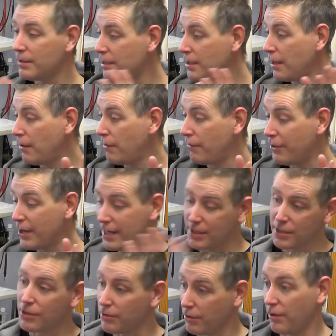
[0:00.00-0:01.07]
so
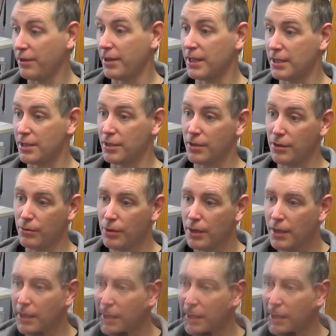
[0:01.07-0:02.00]
that's another thing to do